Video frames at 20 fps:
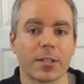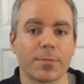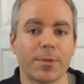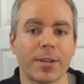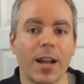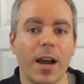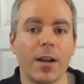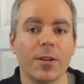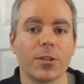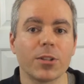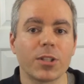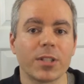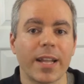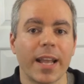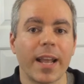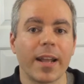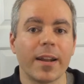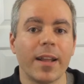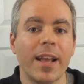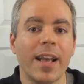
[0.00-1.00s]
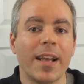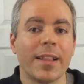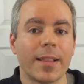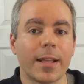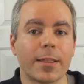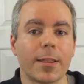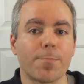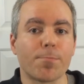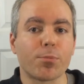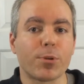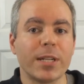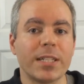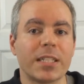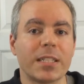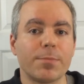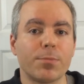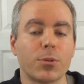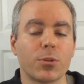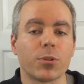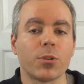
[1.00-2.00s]
but understand that the
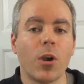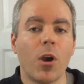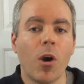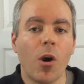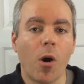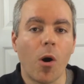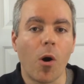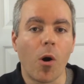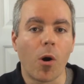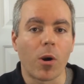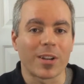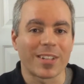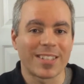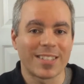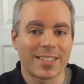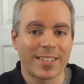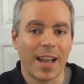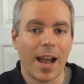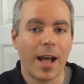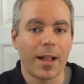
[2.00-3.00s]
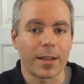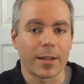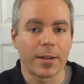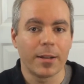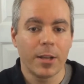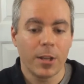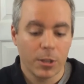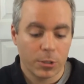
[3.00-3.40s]
principles are solid.